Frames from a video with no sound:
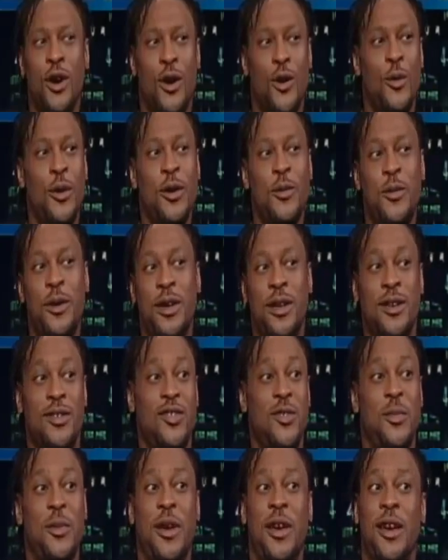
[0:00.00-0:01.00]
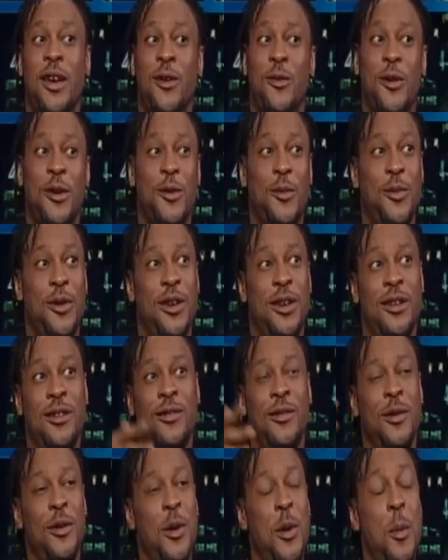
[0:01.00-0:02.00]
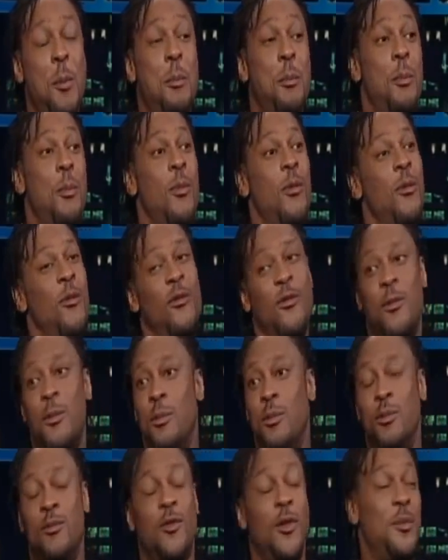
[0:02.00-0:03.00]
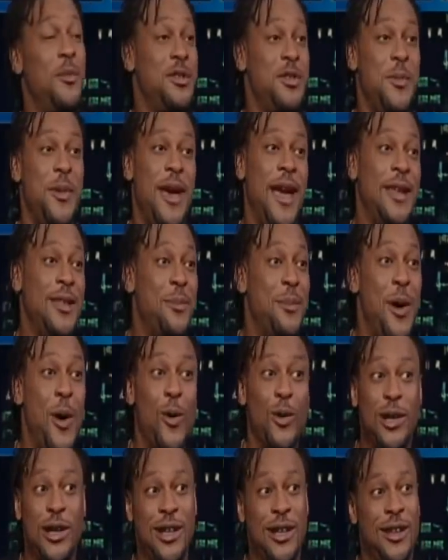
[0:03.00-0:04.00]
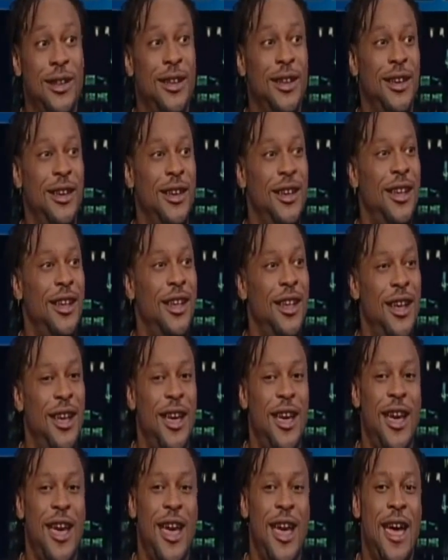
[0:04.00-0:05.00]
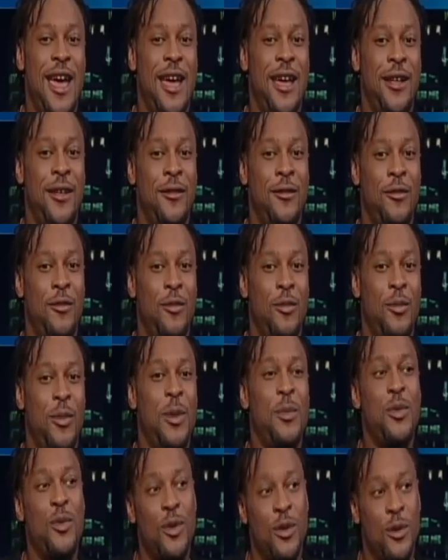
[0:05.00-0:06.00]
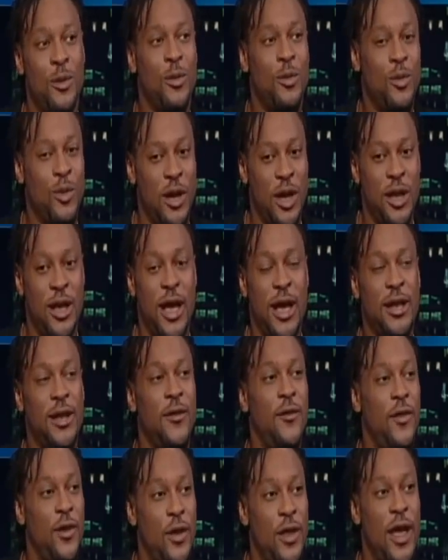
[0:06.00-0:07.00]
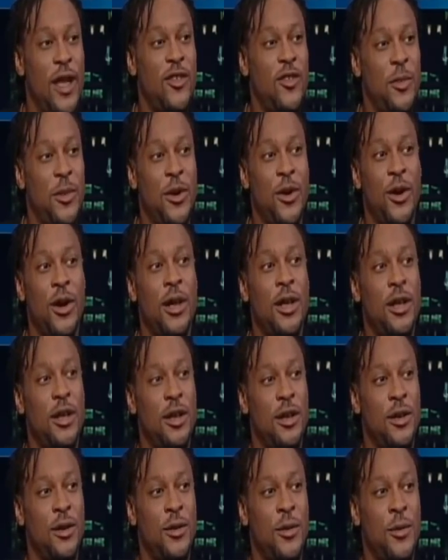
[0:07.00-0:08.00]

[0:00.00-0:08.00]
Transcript: go. We could be in Japan. Mm -hmm. We could be mm-hmm. in from Japan to Poland, and people will connect and feel that spirit. You know?